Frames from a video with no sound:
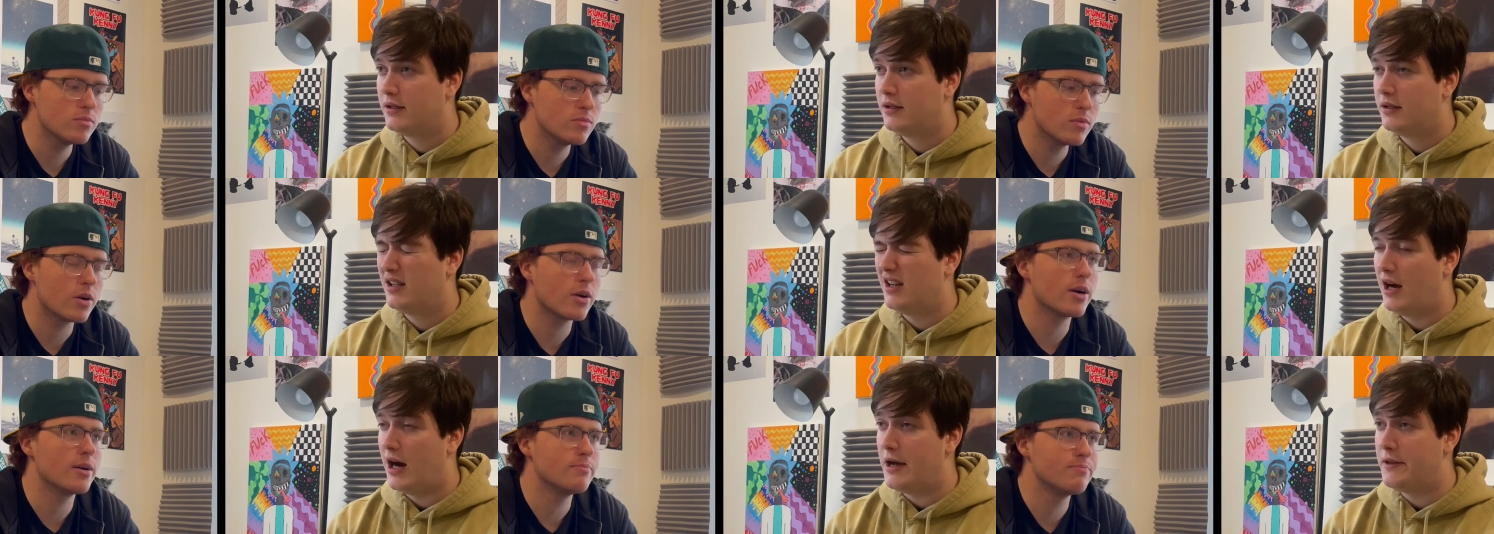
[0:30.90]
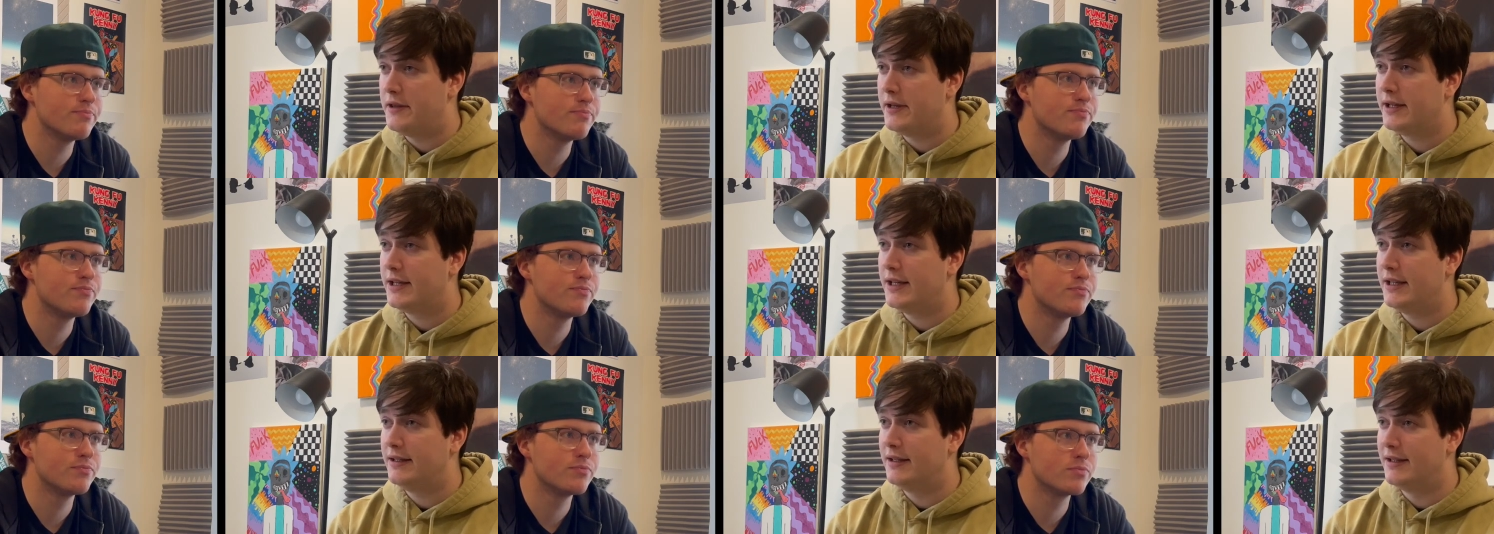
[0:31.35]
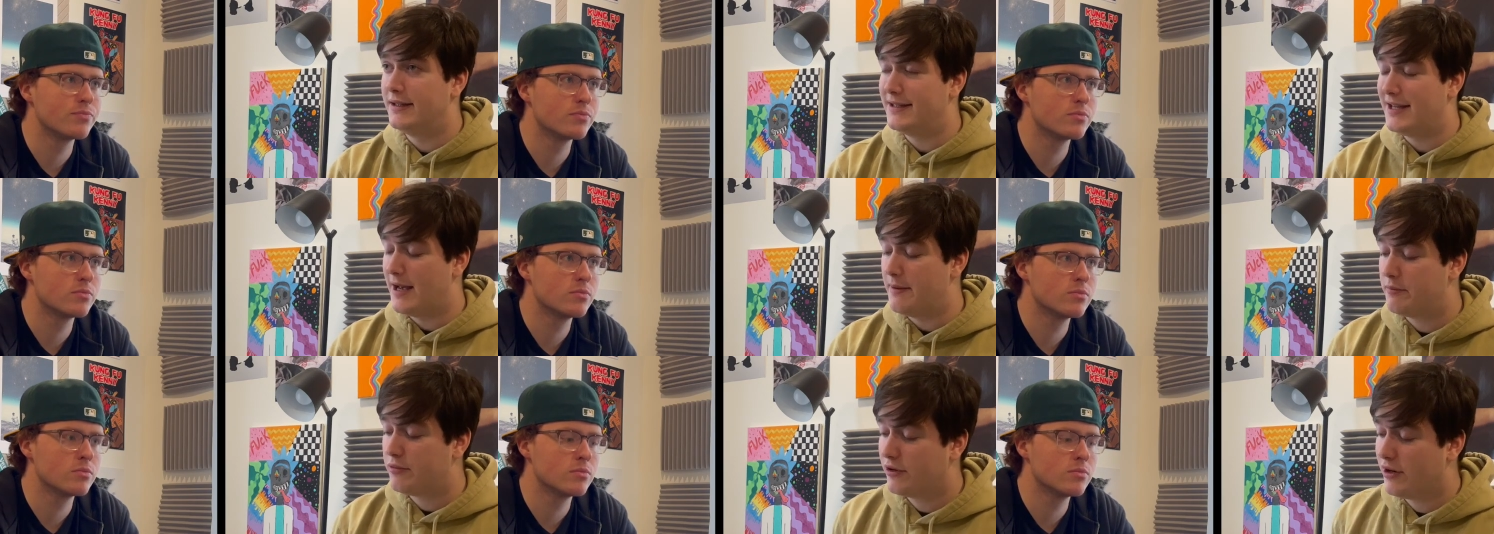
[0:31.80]
Speaker 1: Okay. I think in the
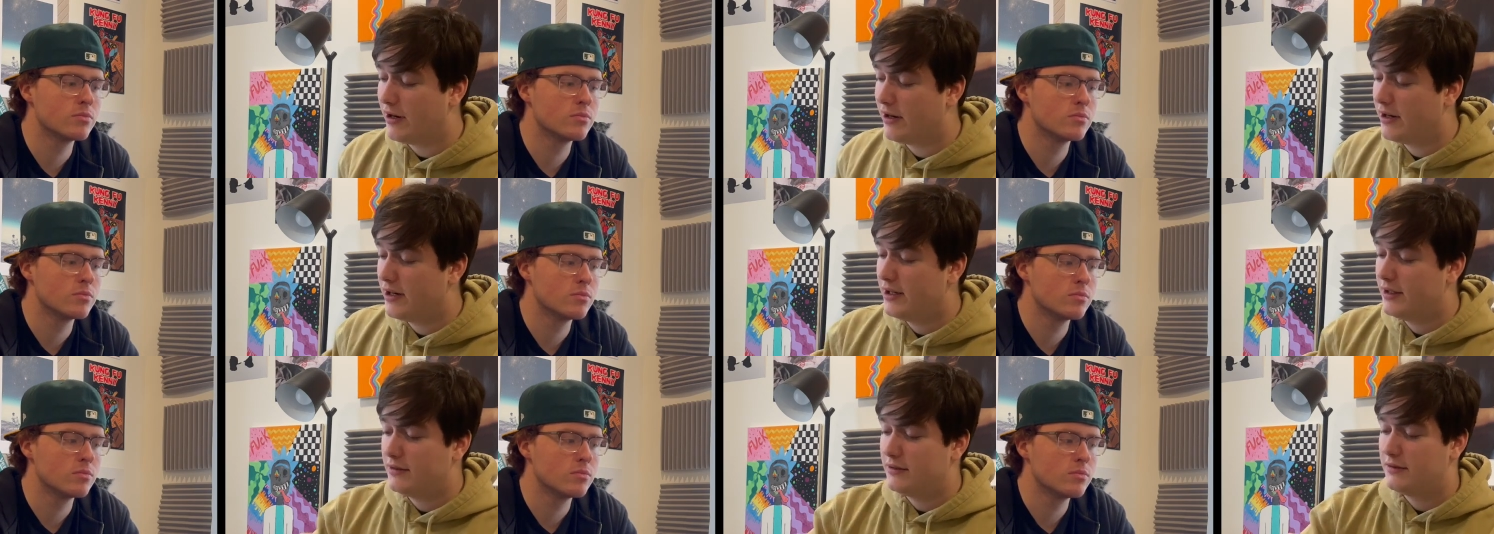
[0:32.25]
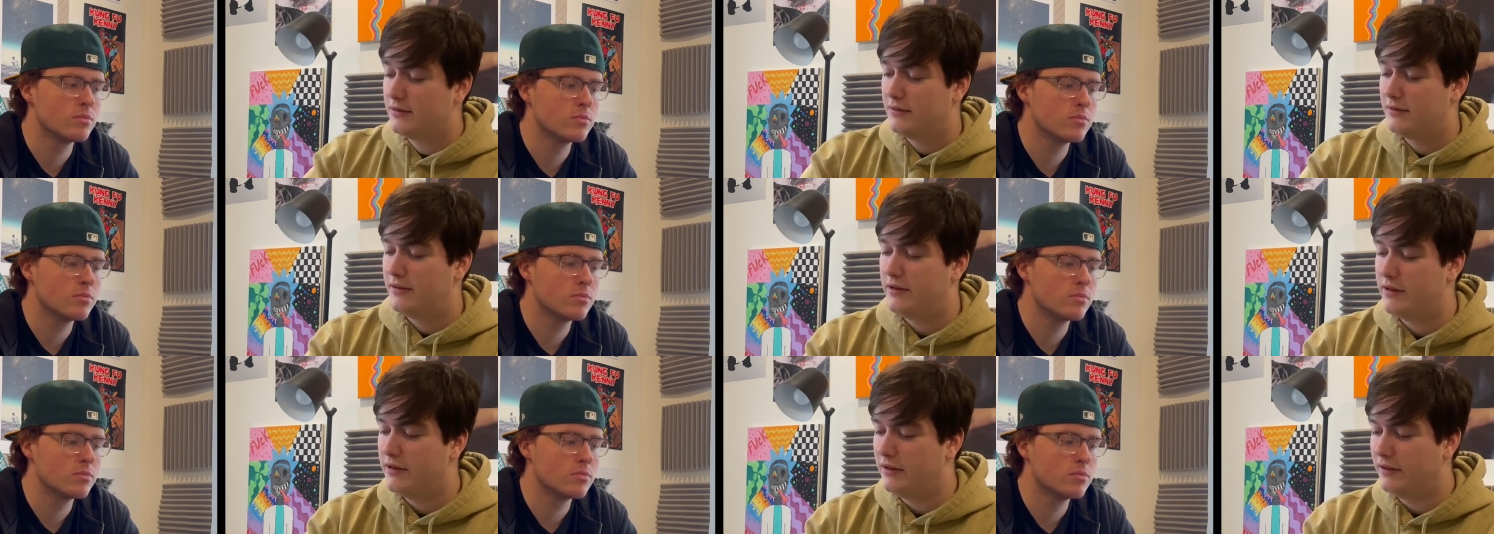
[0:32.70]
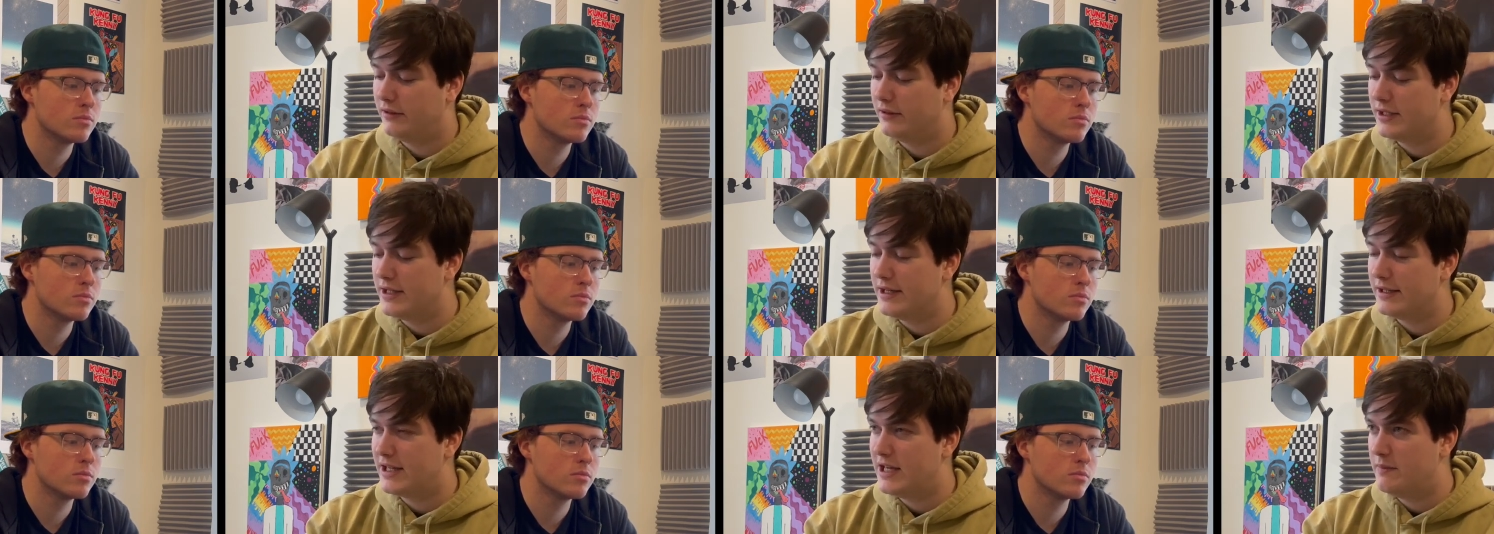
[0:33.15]
temporary,
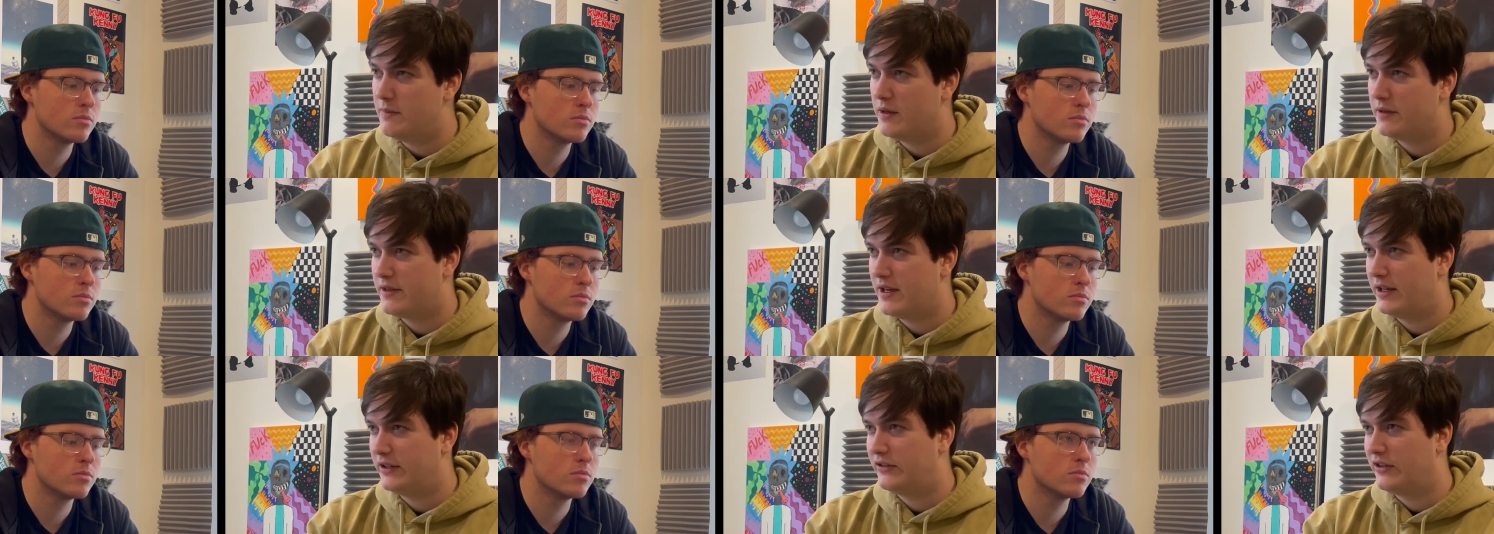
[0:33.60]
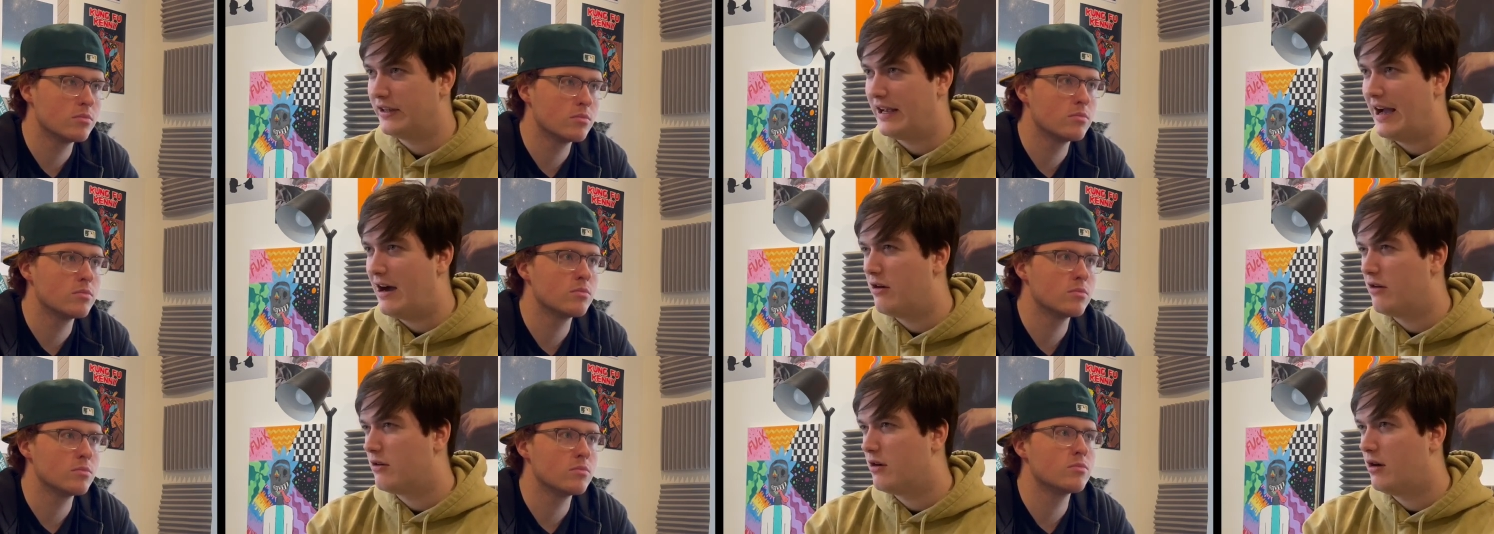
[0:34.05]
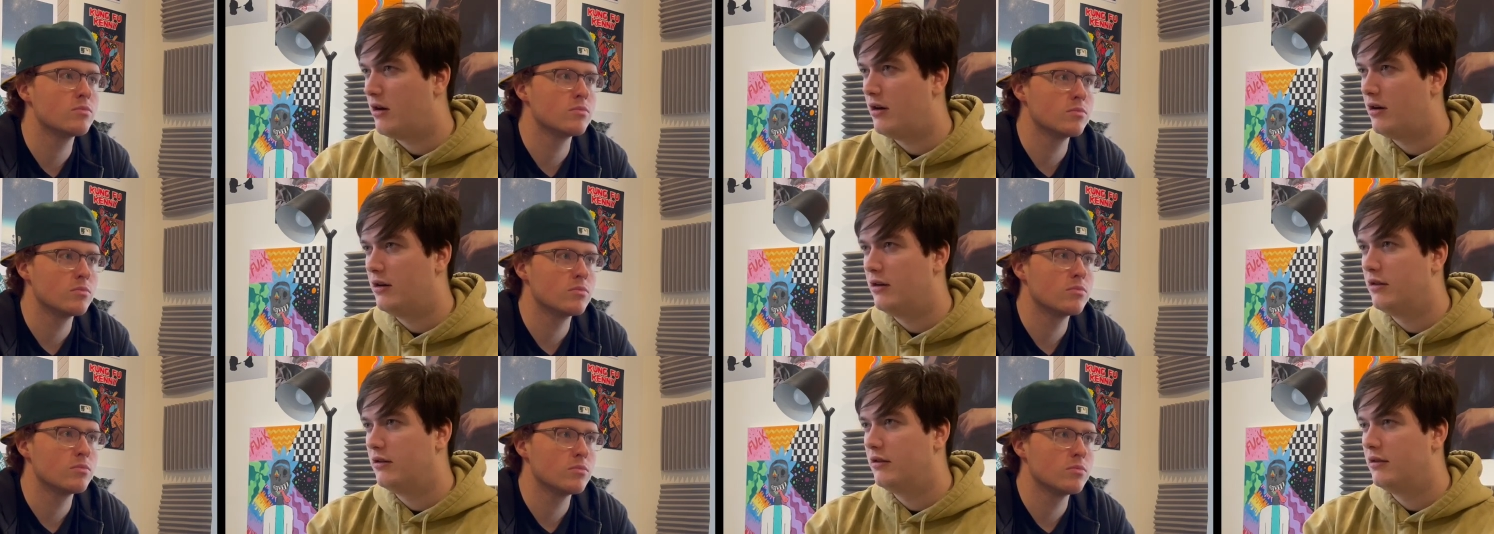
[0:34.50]
le- keeping things like
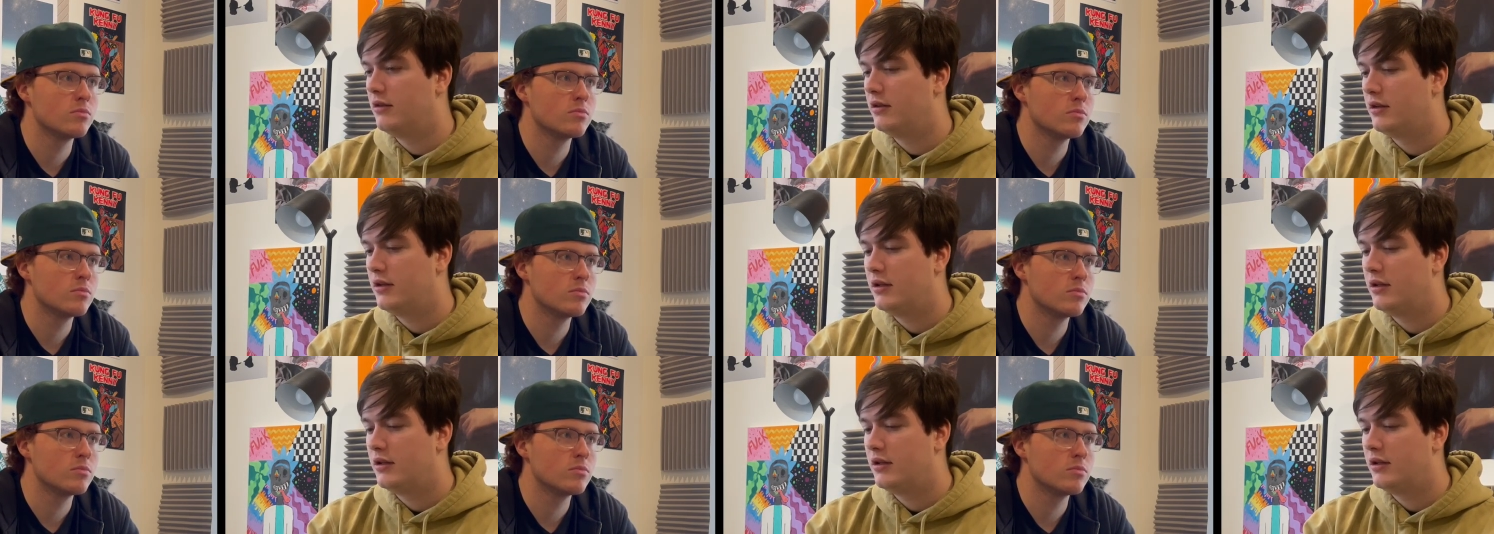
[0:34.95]
alcohol,